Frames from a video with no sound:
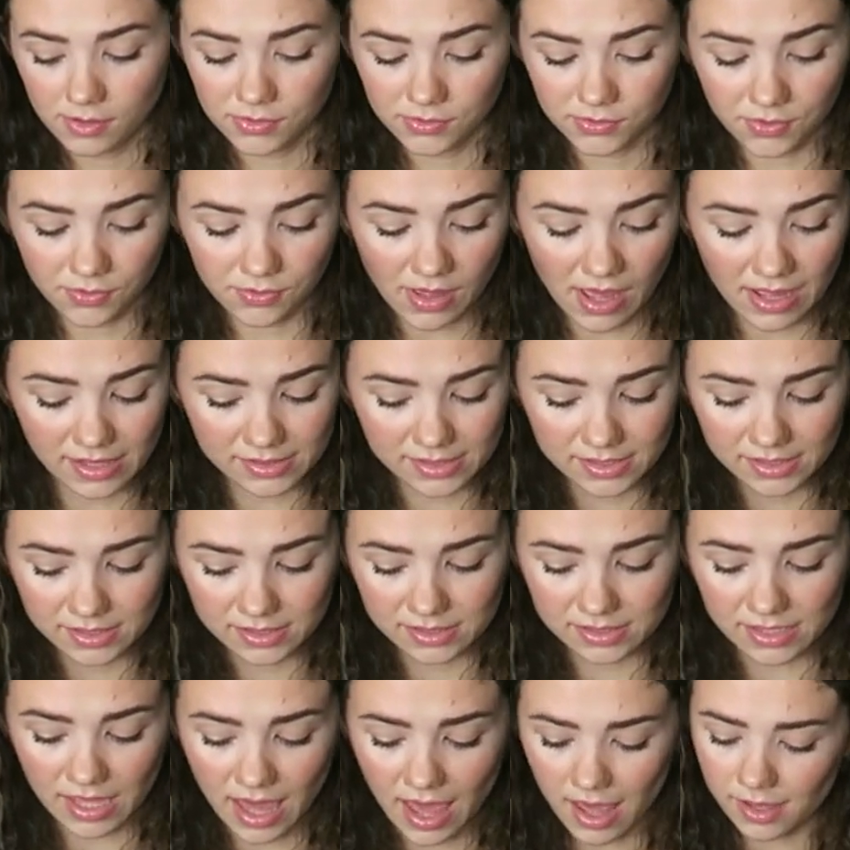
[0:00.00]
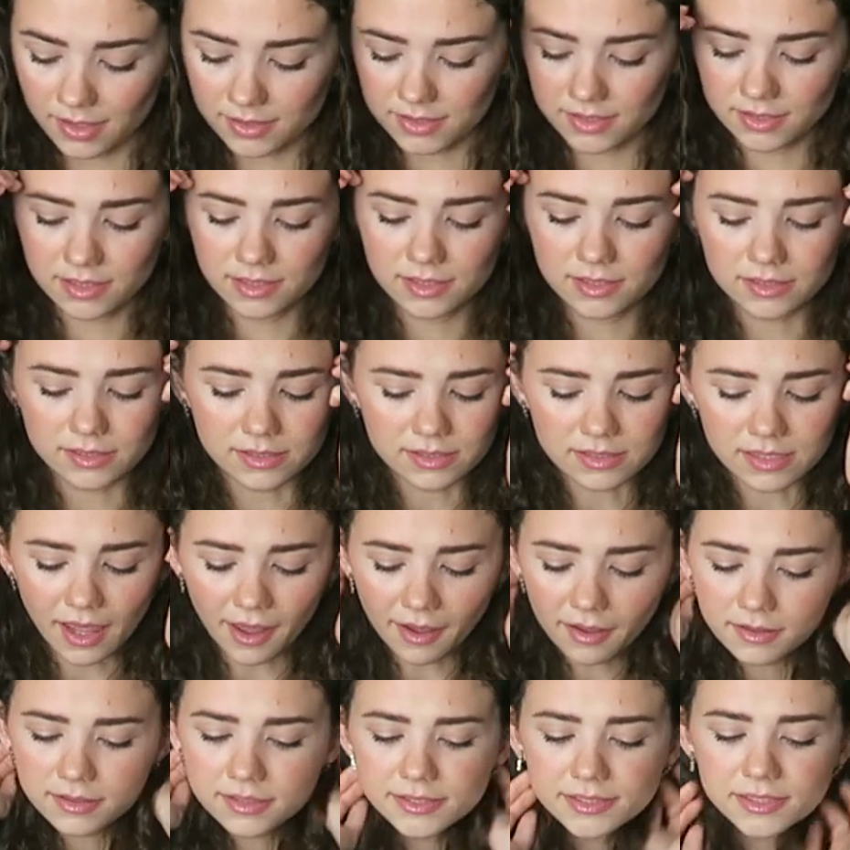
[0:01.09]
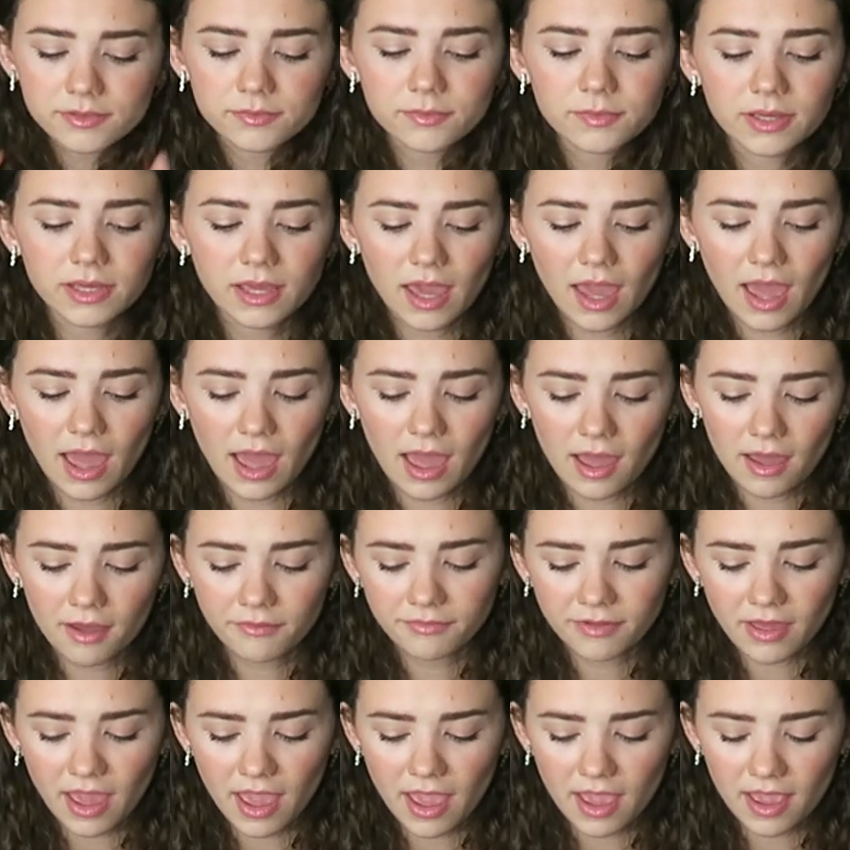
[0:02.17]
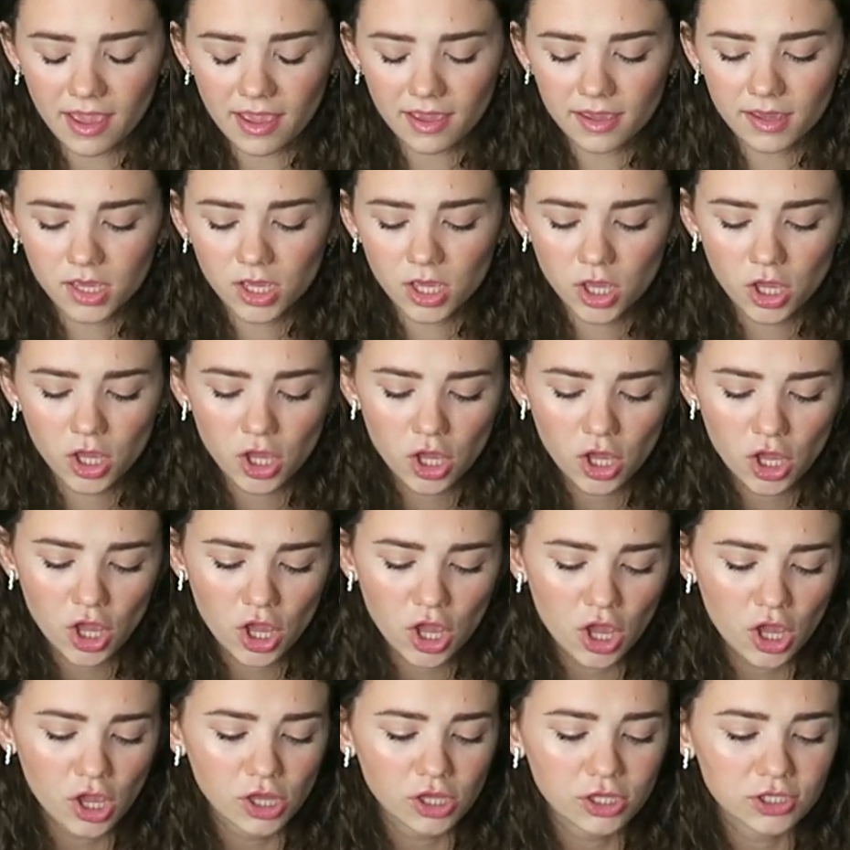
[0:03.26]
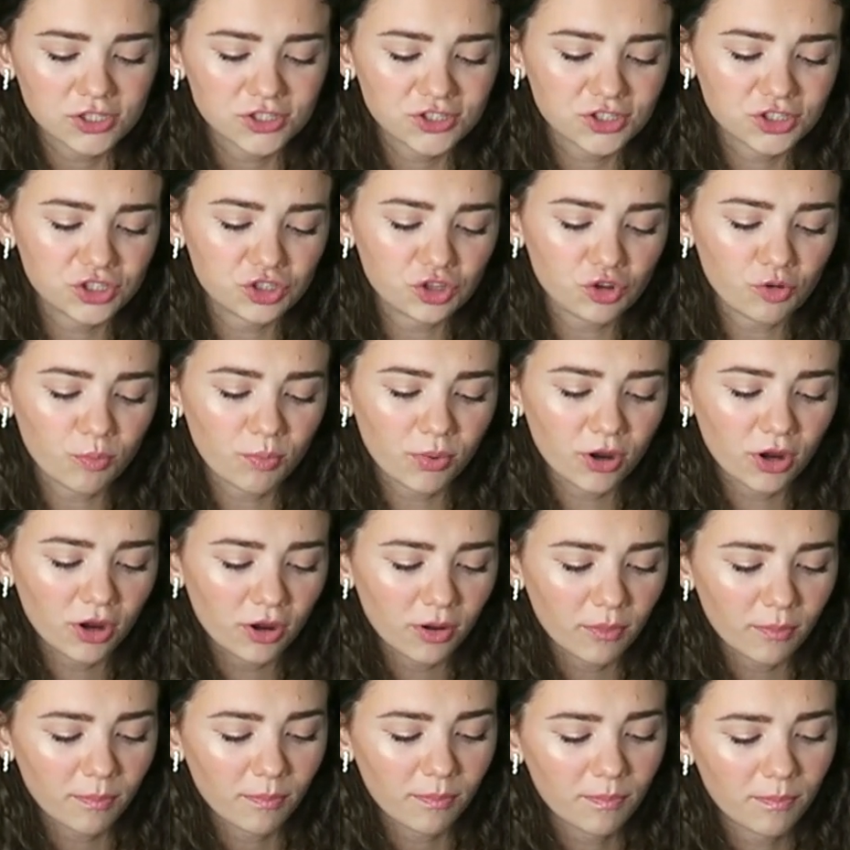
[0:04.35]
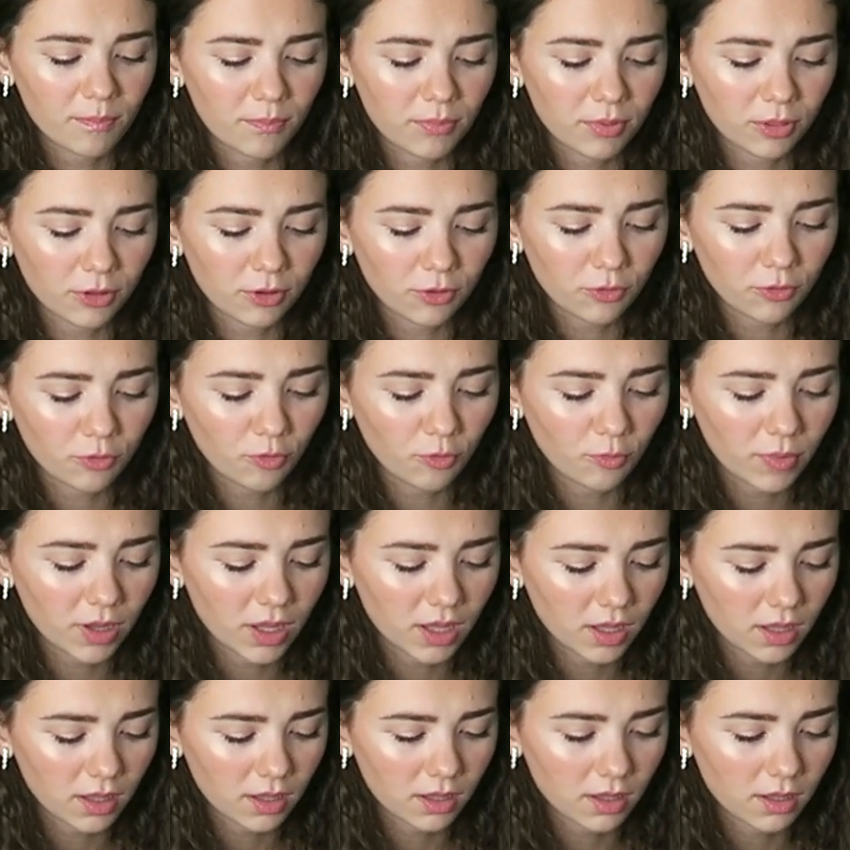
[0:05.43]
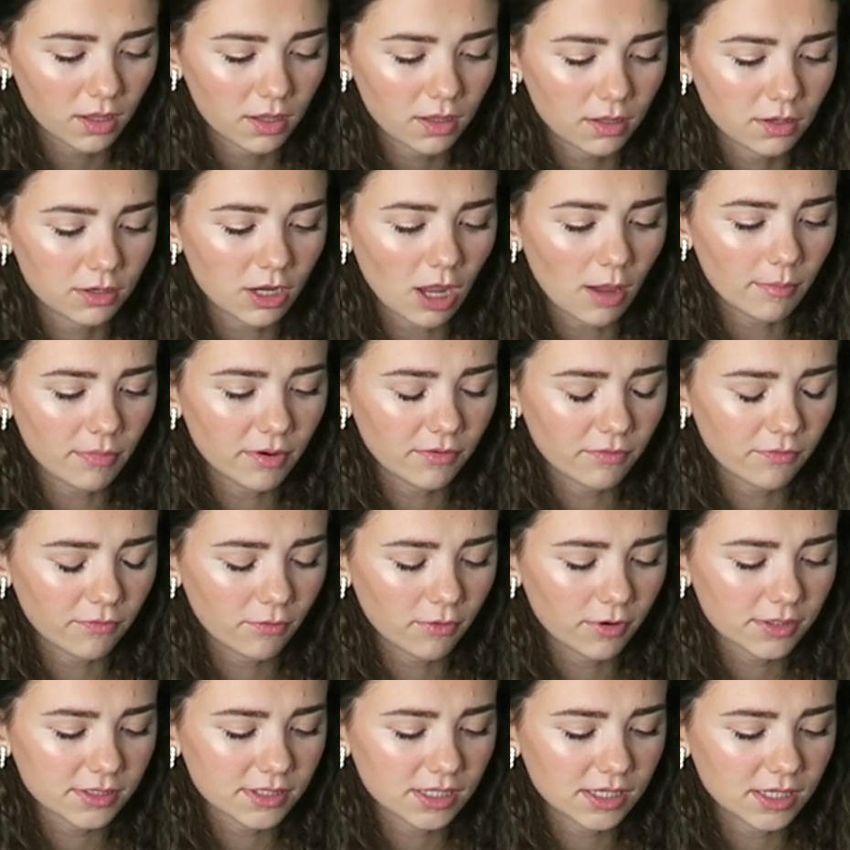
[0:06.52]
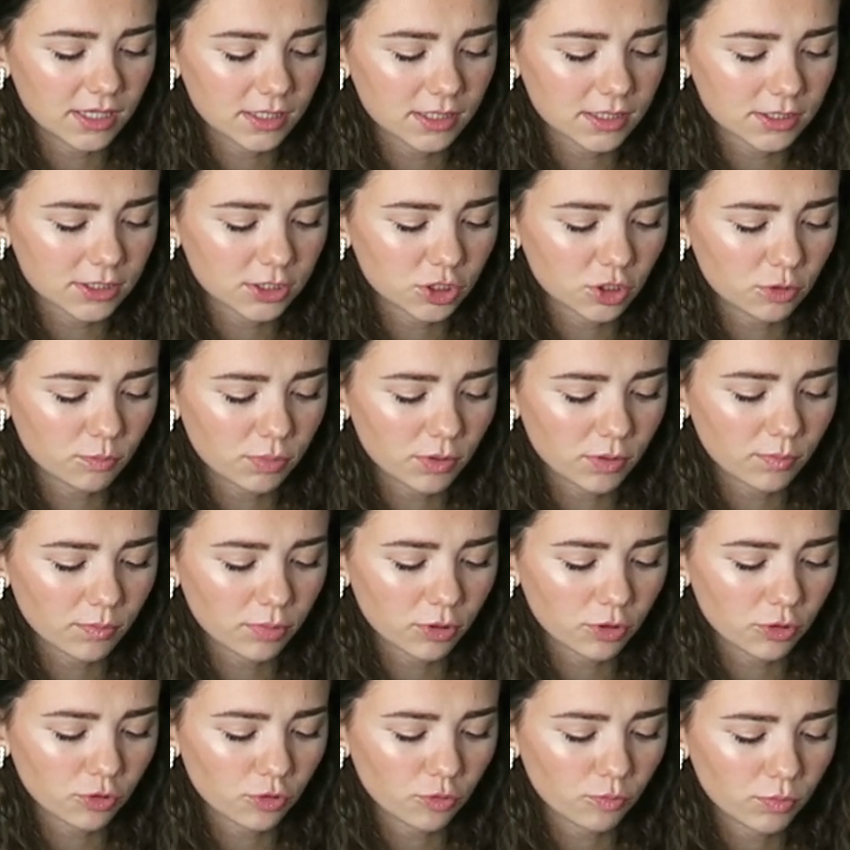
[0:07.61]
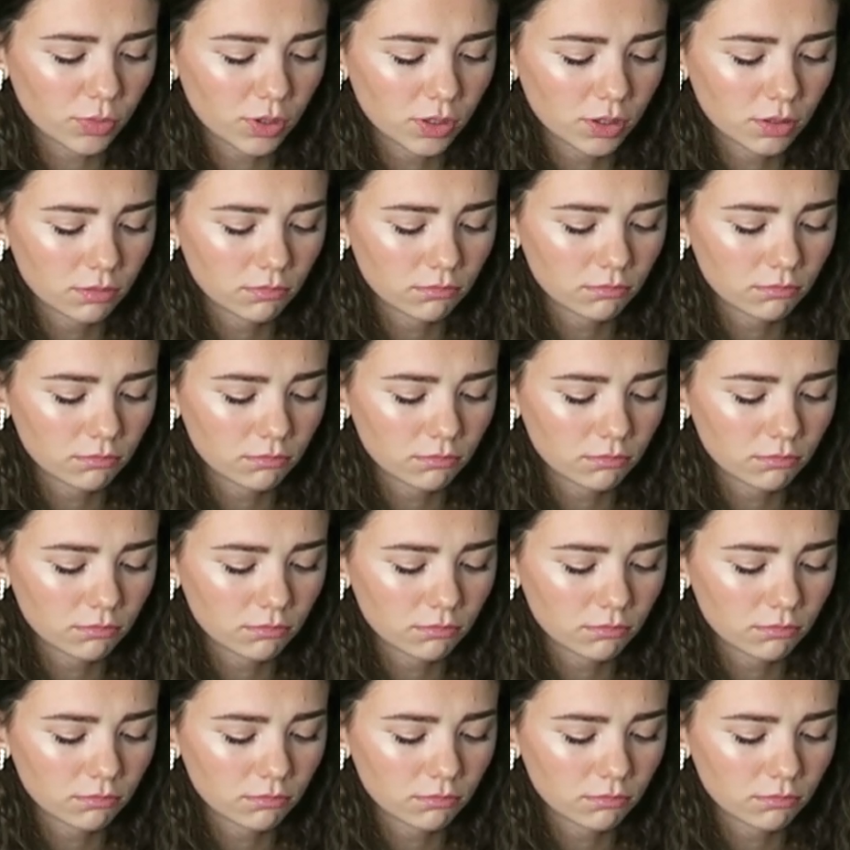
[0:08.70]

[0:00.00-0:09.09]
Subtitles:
So that's that. Next, we have a Super Bloom, number 14 Super Bloom,